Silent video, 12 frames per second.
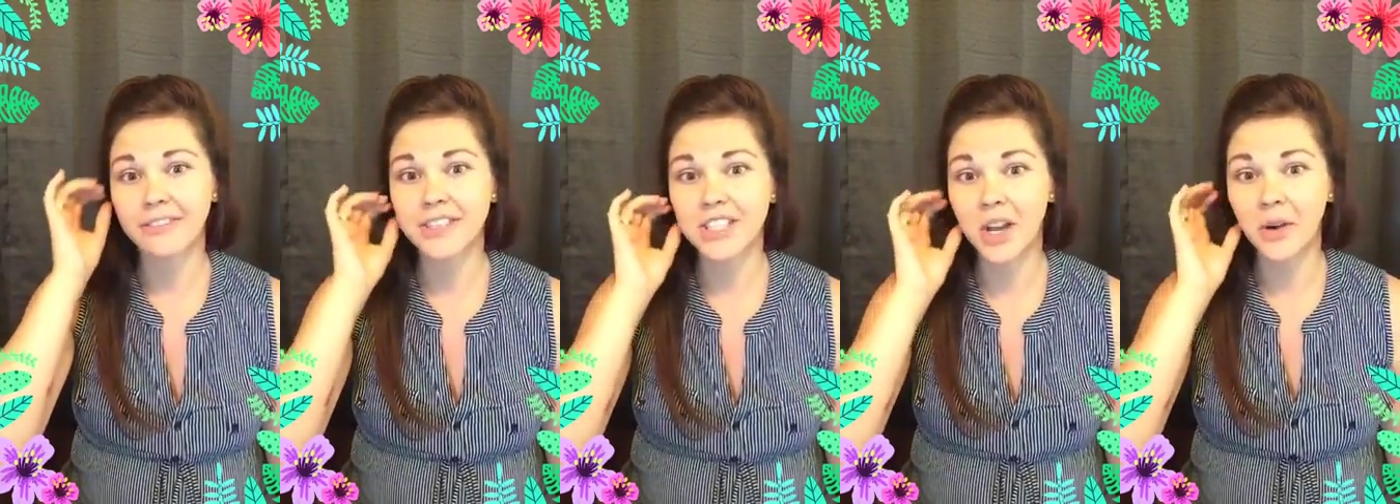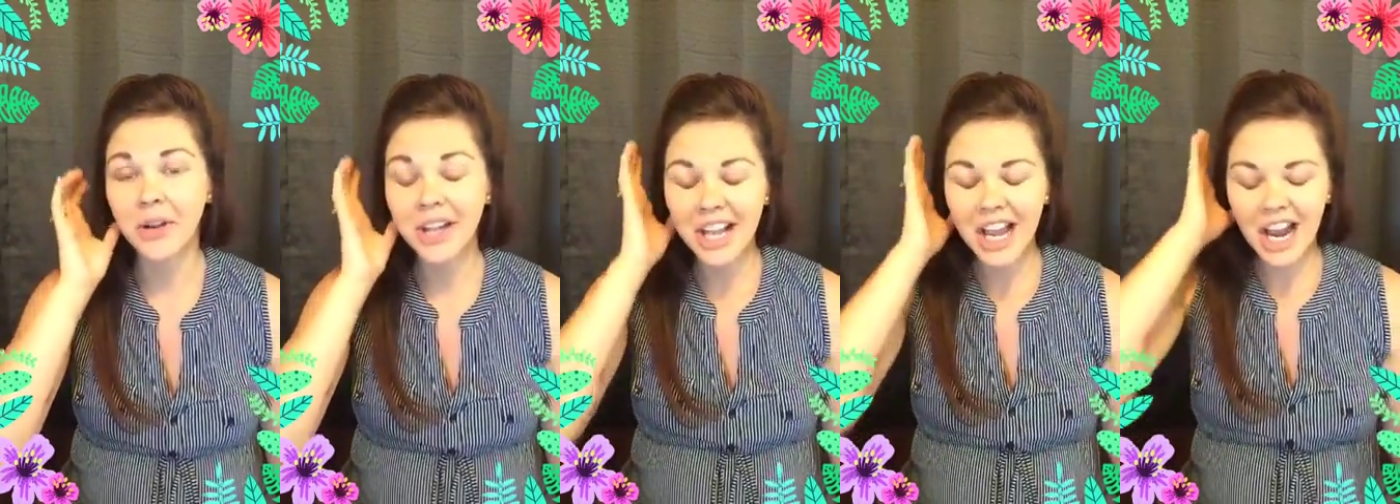So
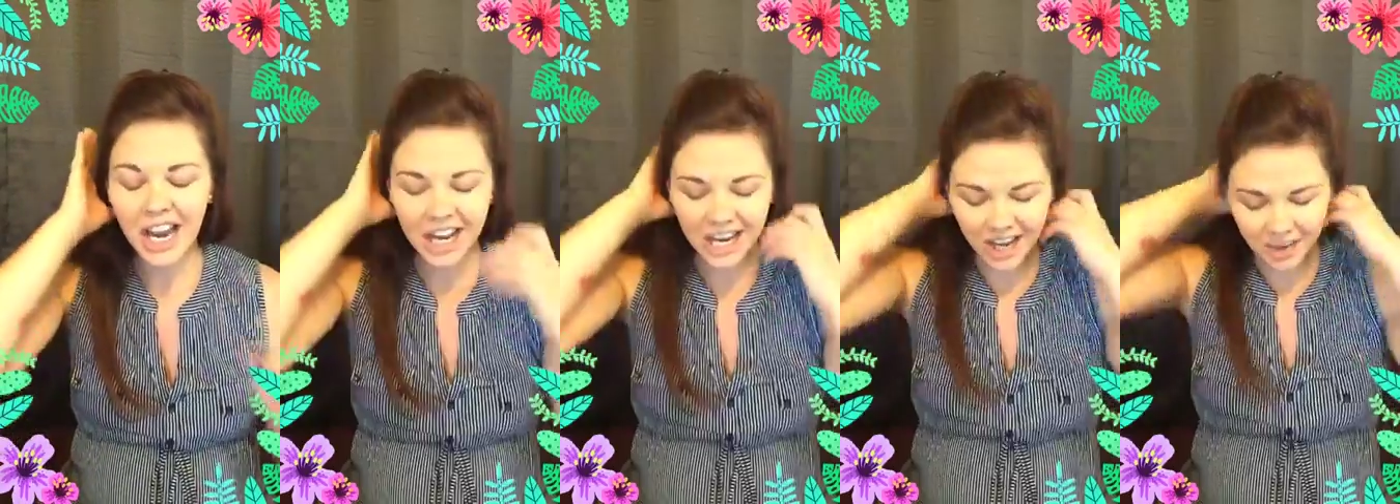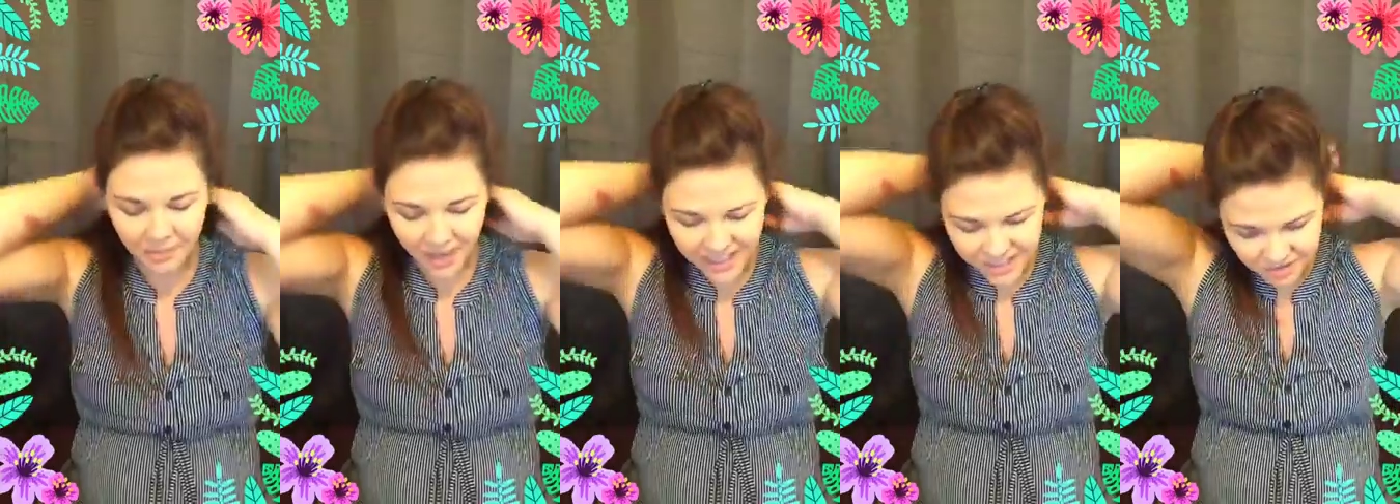
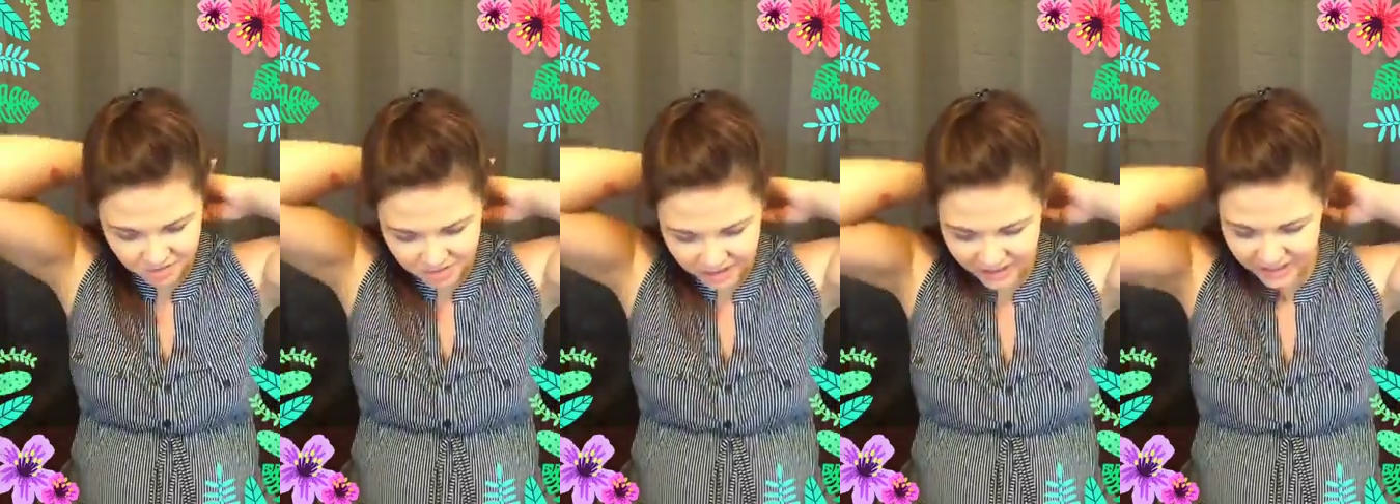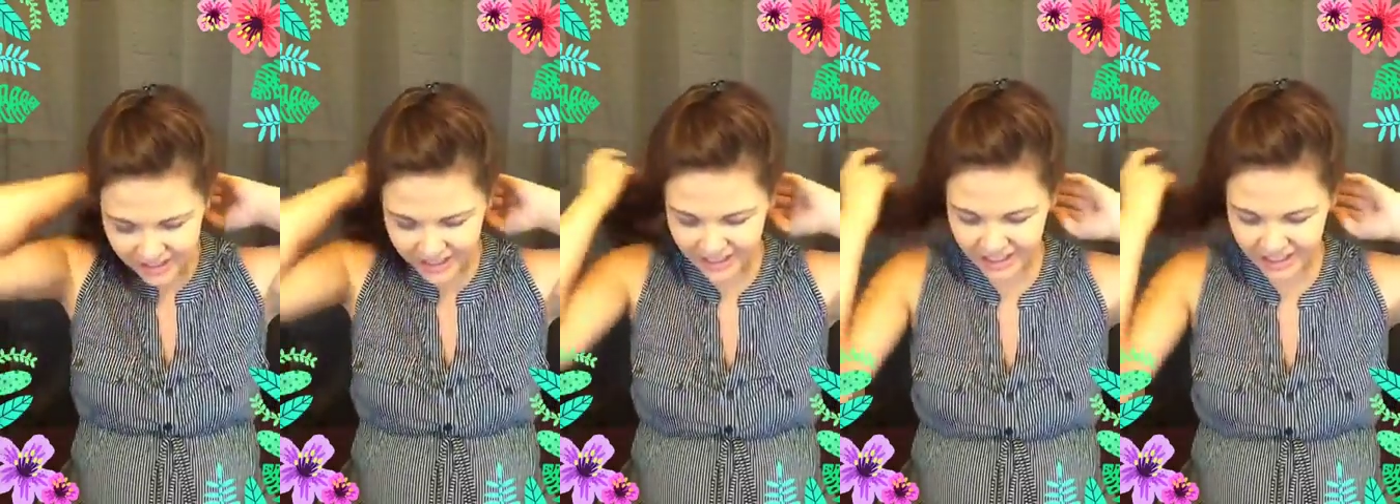I just really